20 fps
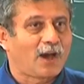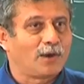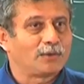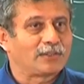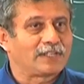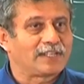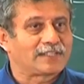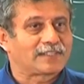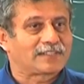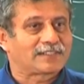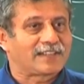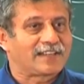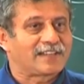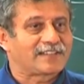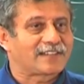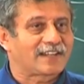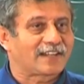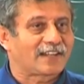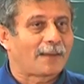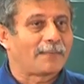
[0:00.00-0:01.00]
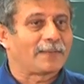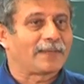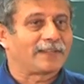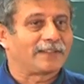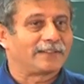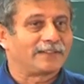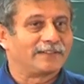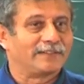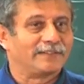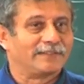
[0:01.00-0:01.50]
how these things are coming.
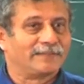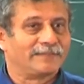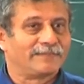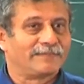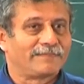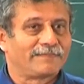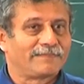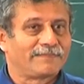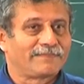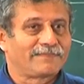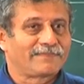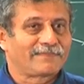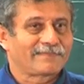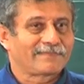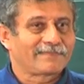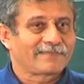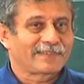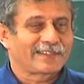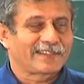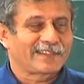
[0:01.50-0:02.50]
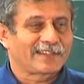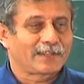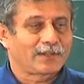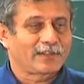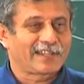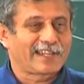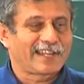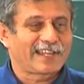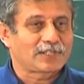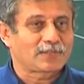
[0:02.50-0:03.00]
You
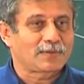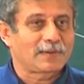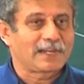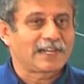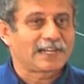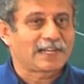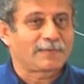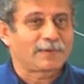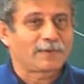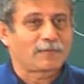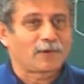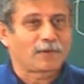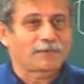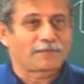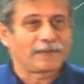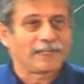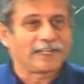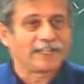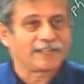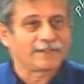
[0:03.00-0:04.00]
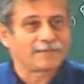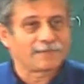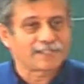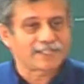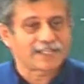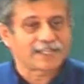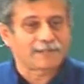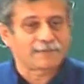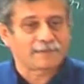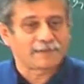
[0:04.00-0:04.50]
know, there has to be a little bit more feeling,
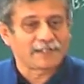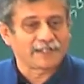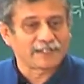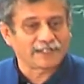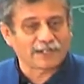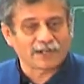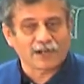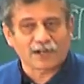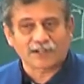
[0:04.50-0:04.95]
physical feeling, and